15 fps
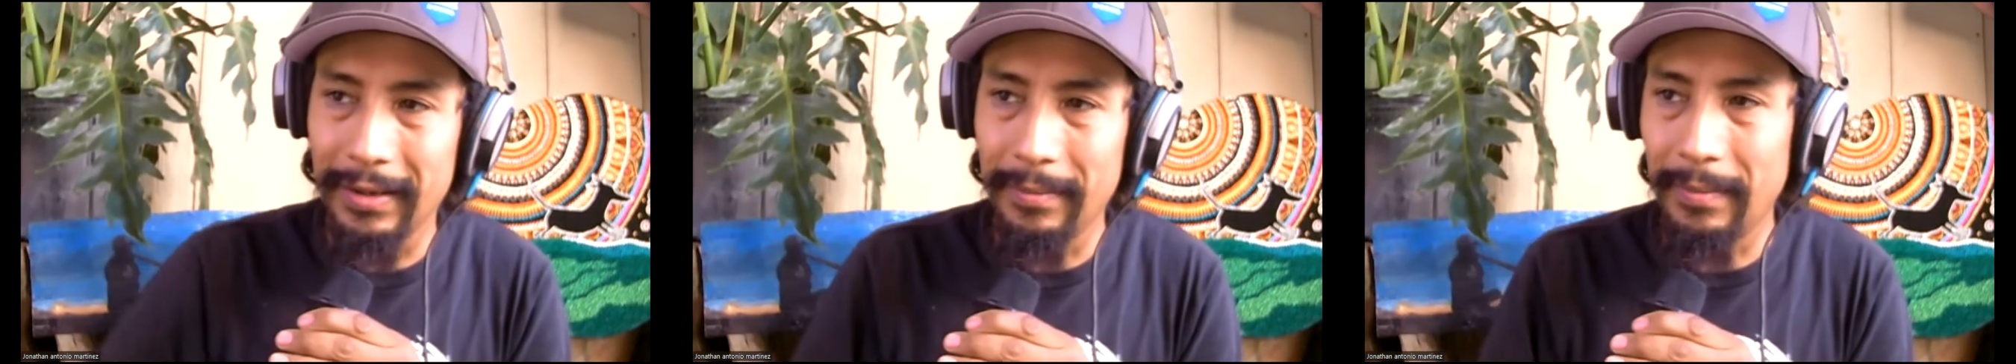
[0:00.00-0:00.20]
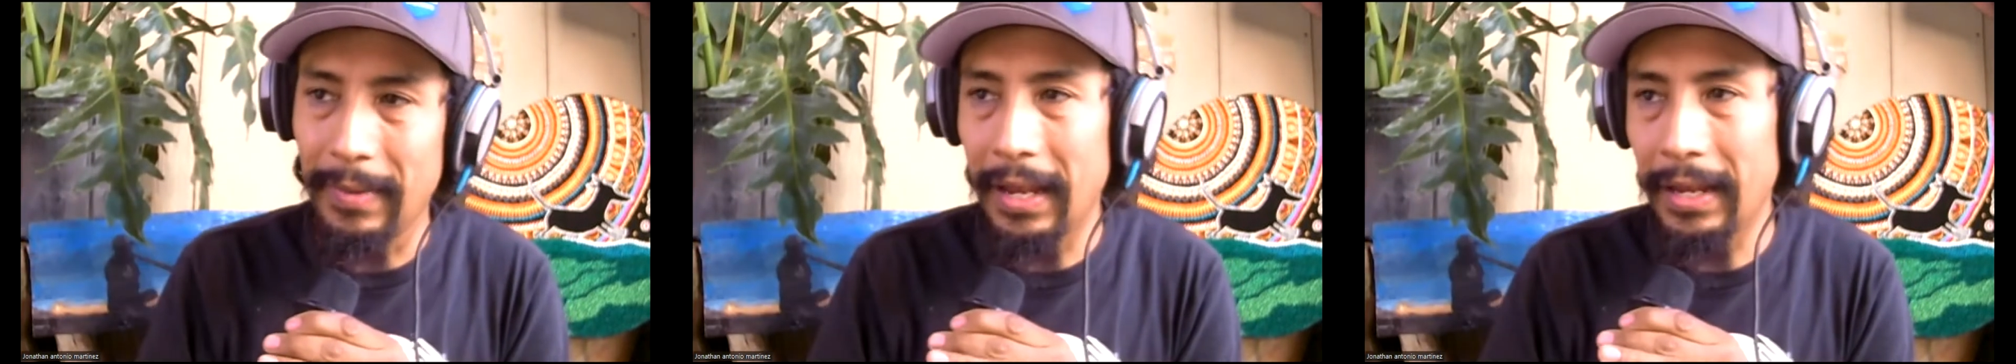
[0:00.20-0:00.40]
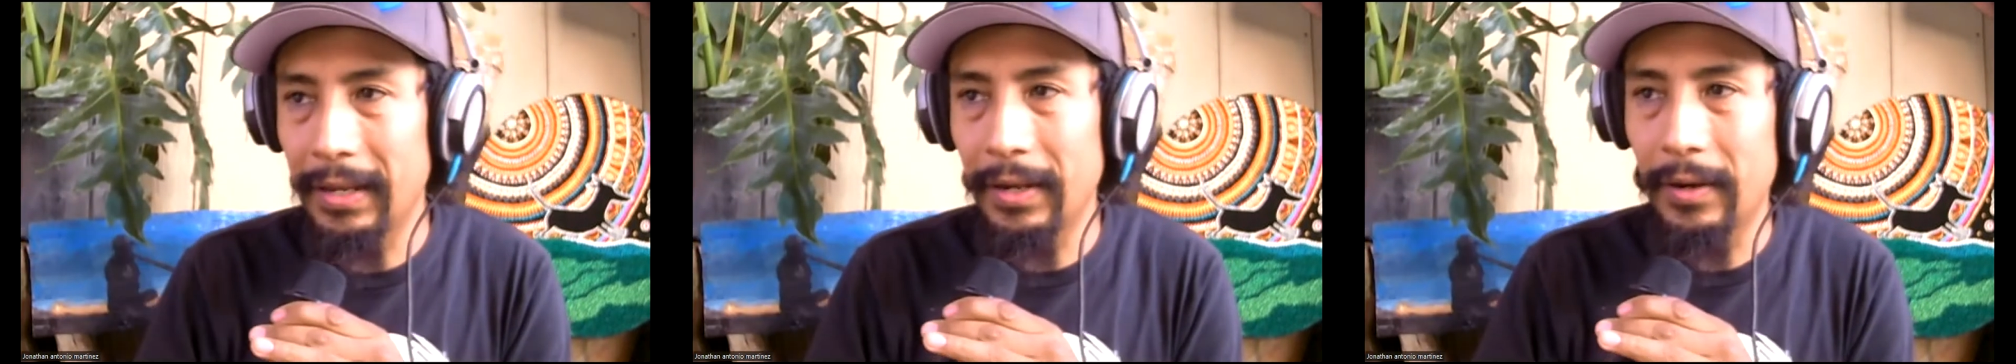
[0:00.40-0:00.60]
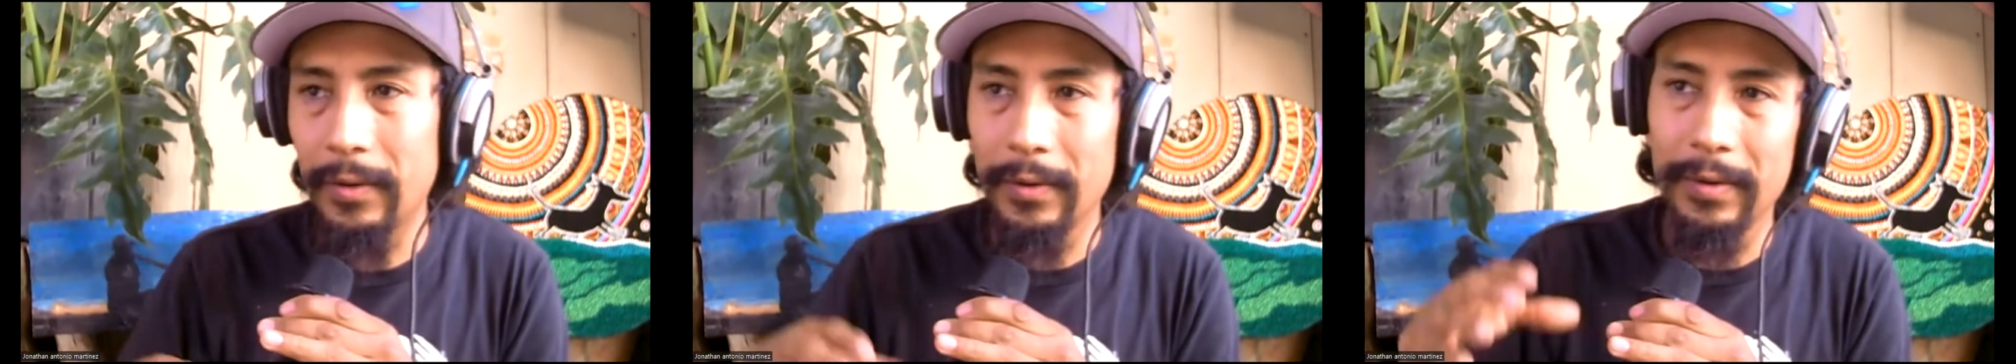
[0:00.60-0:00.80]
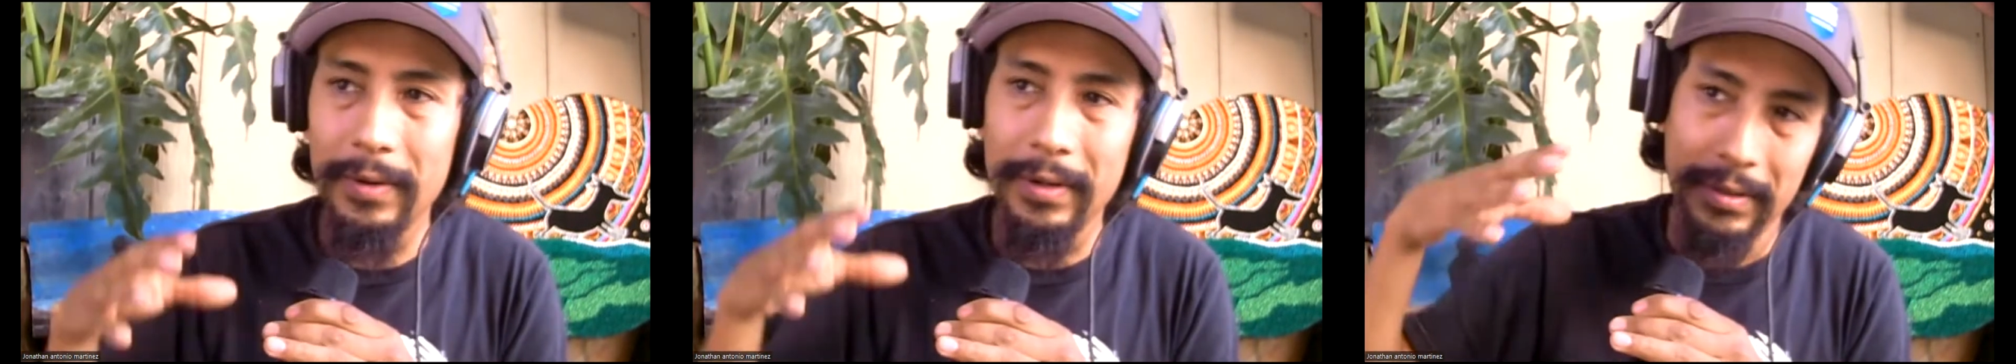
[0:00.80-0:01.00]

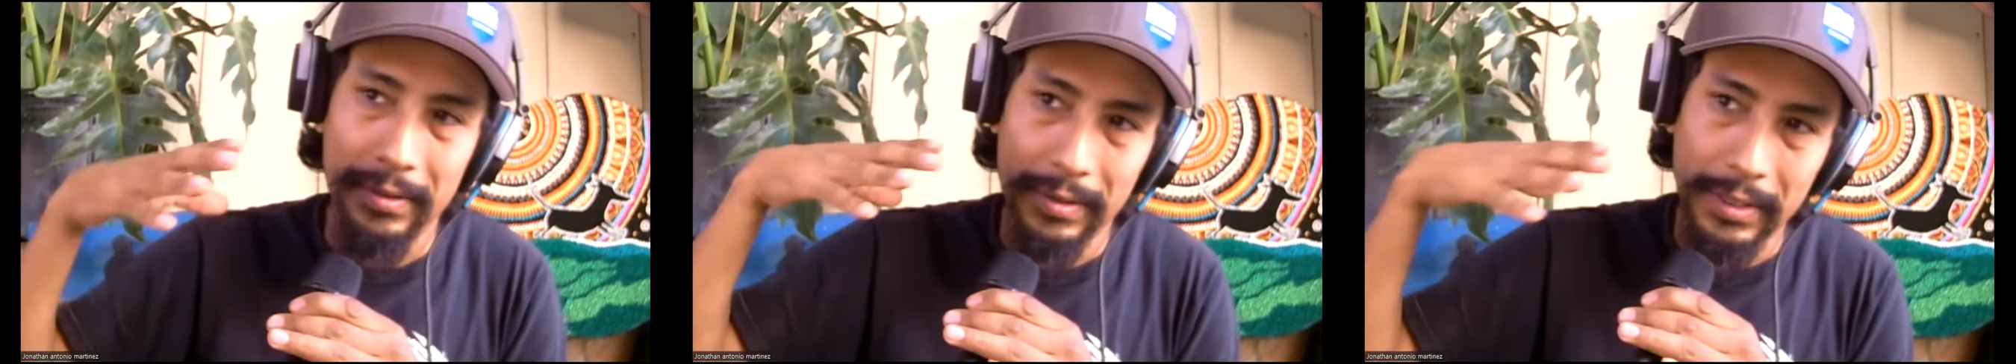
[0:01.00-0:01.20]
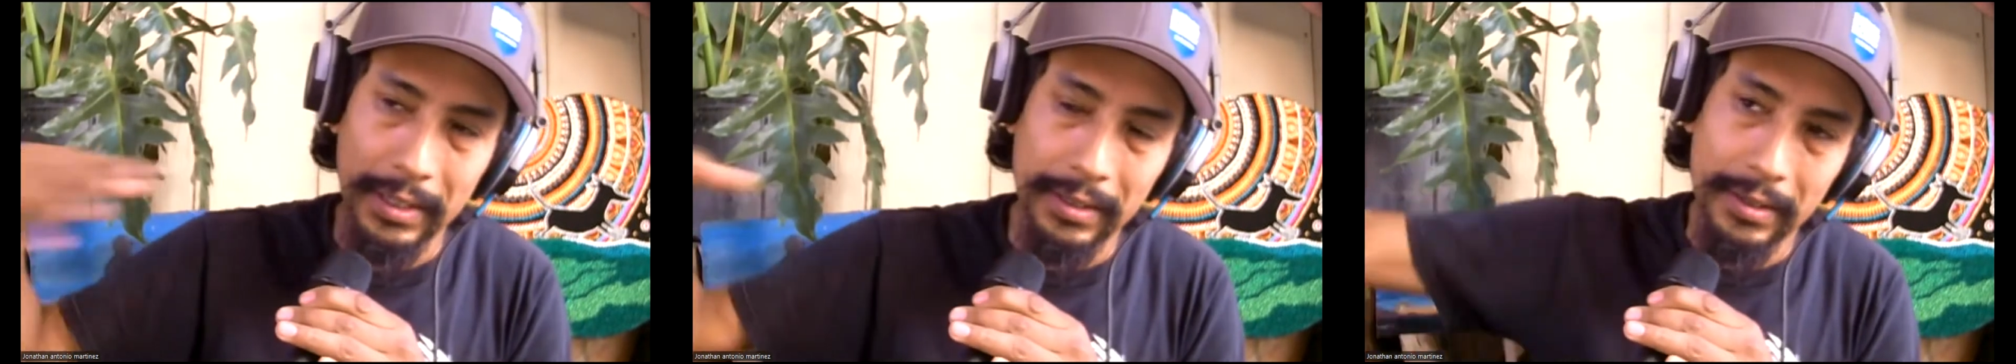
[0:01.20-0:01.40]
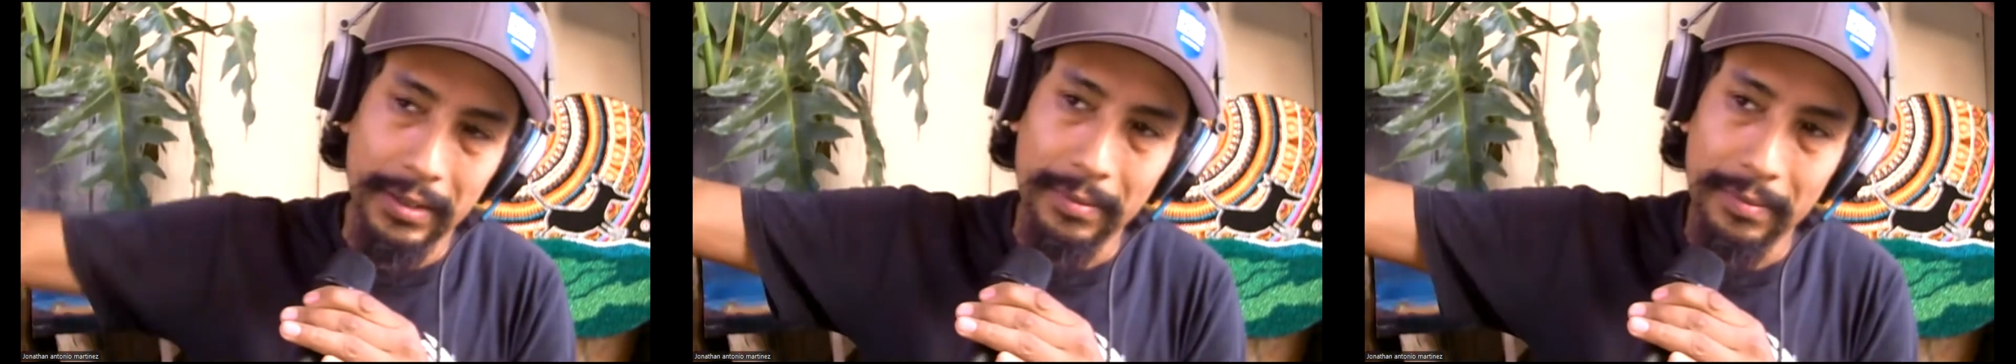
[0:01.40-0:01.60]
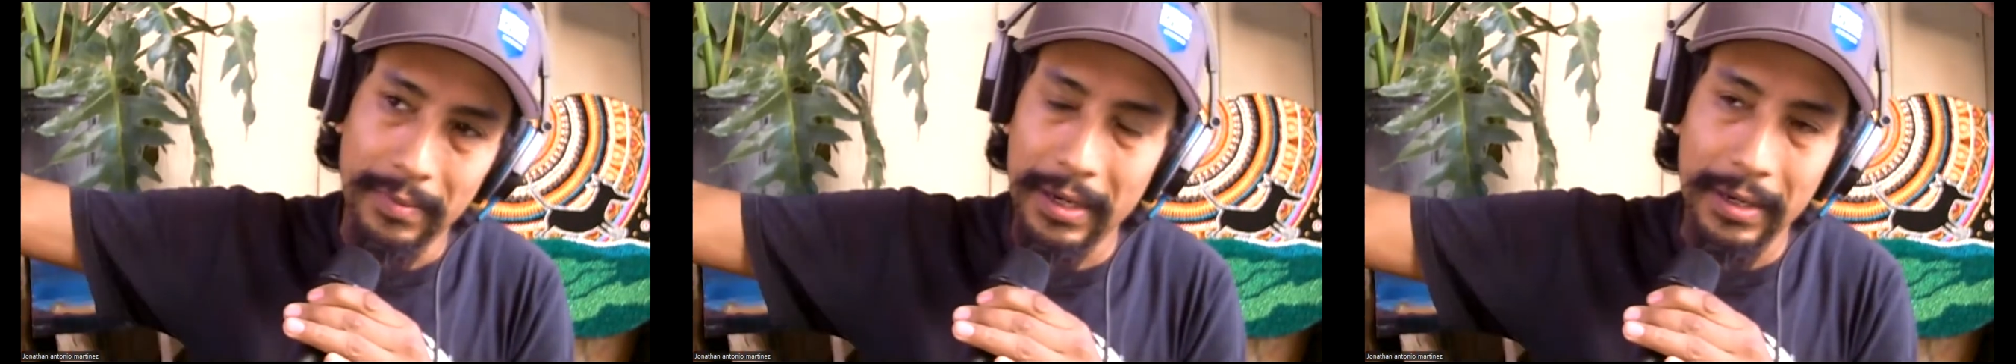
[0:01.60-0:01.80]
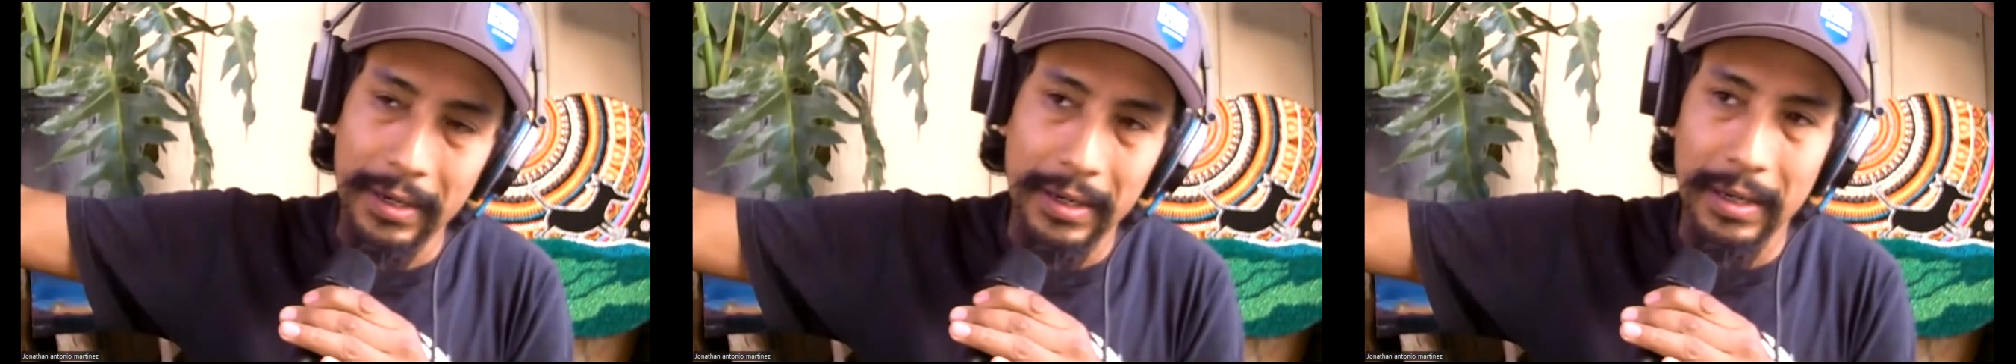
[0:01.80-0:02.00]
Mexico and Central
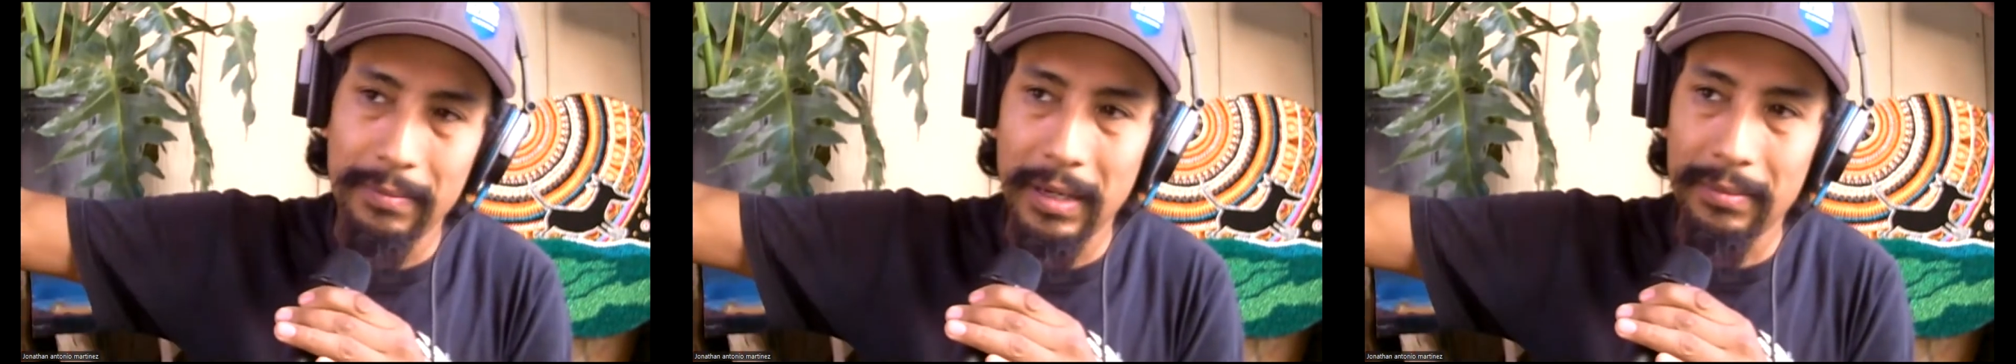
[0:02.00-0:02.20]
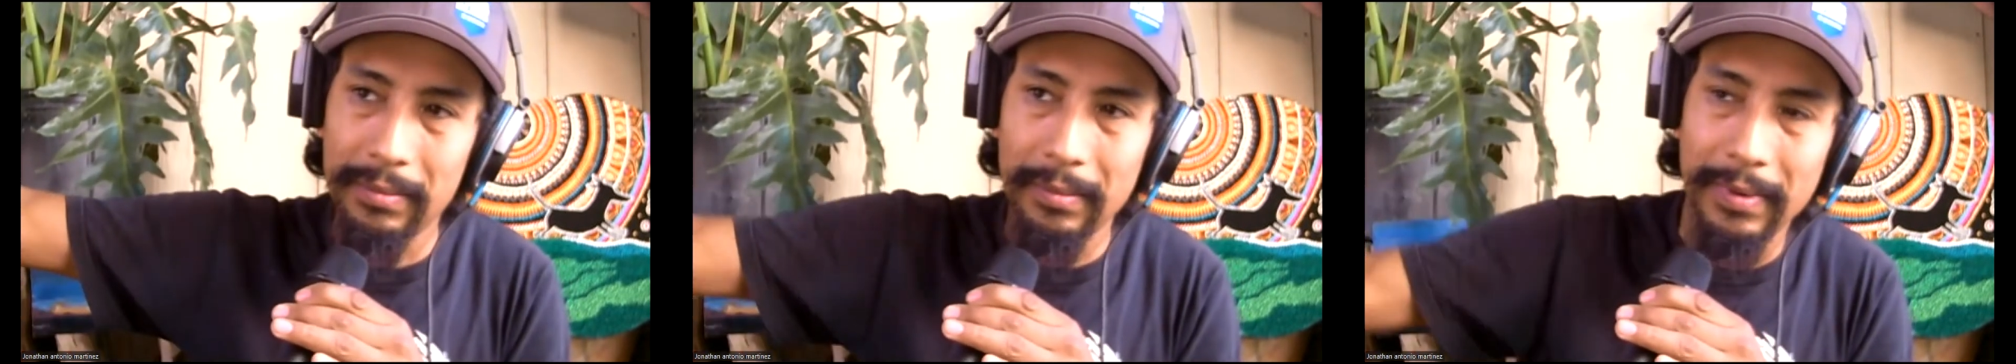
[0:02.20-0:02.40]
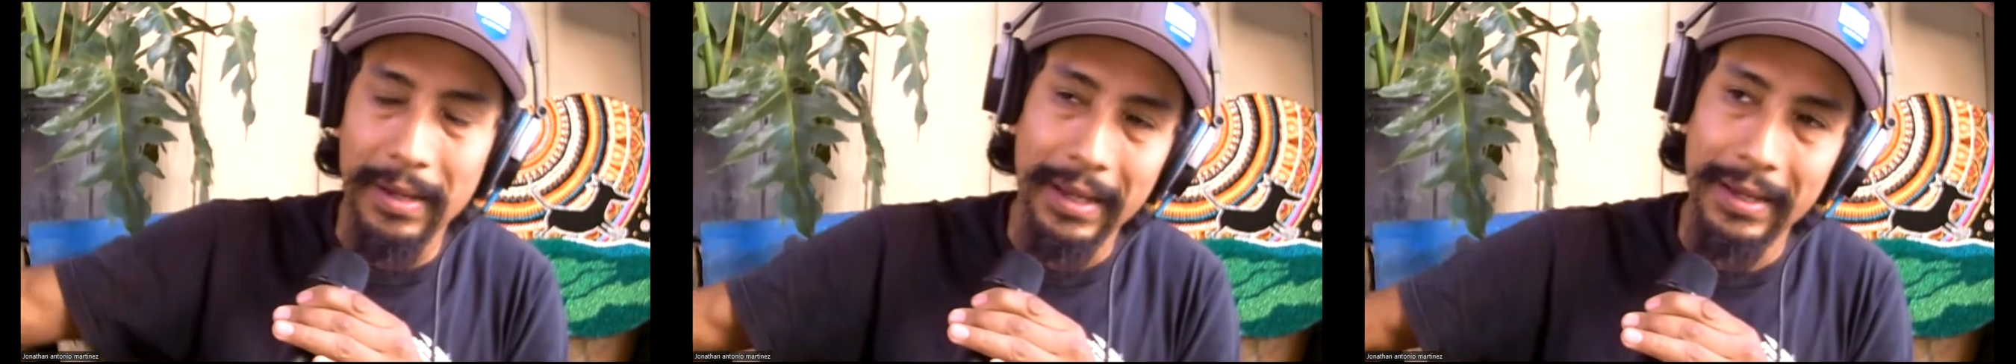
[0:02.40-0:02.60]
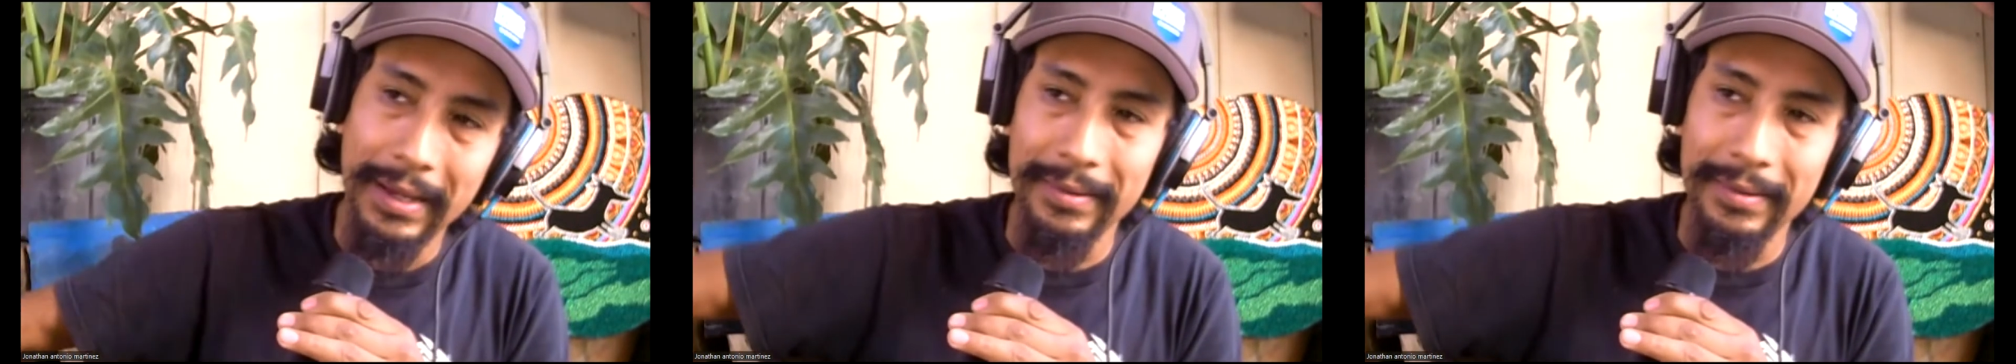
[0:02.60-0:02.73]
America, blah blah blah,